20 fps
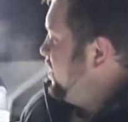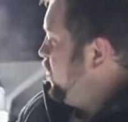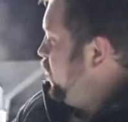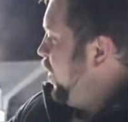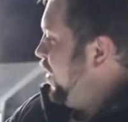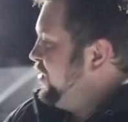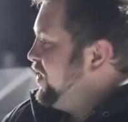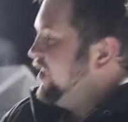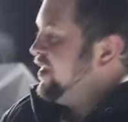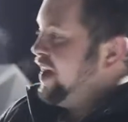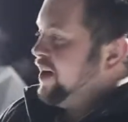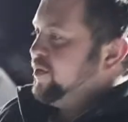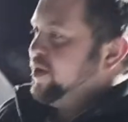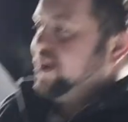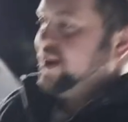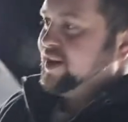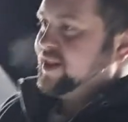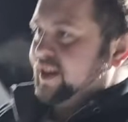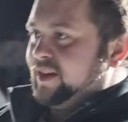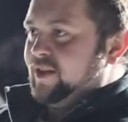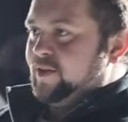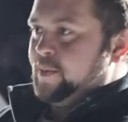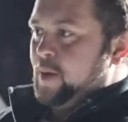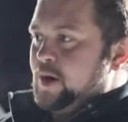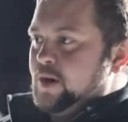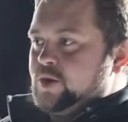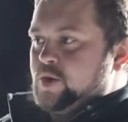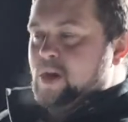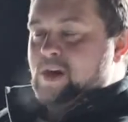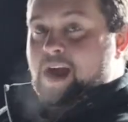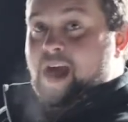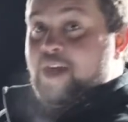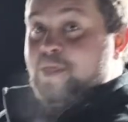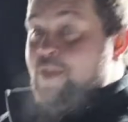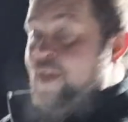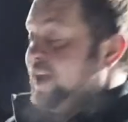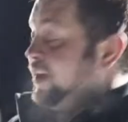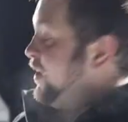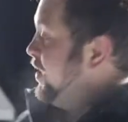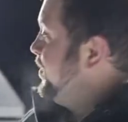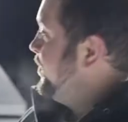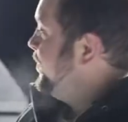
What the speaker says: One thing that really sets this apart truck, I think,